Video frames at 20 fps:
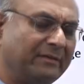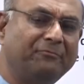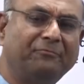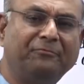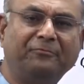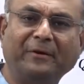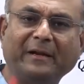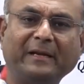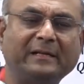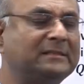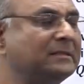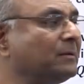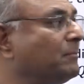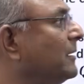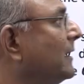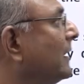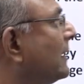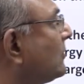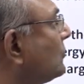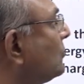very
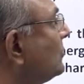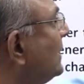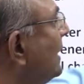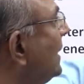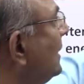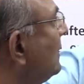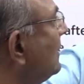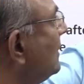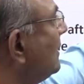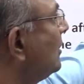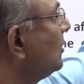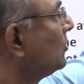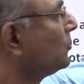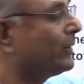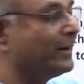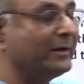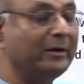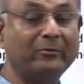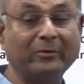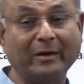similar to the
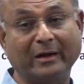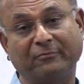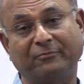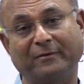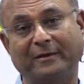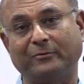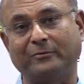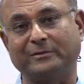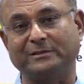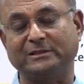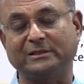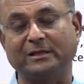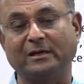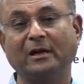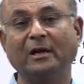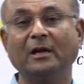2025 question.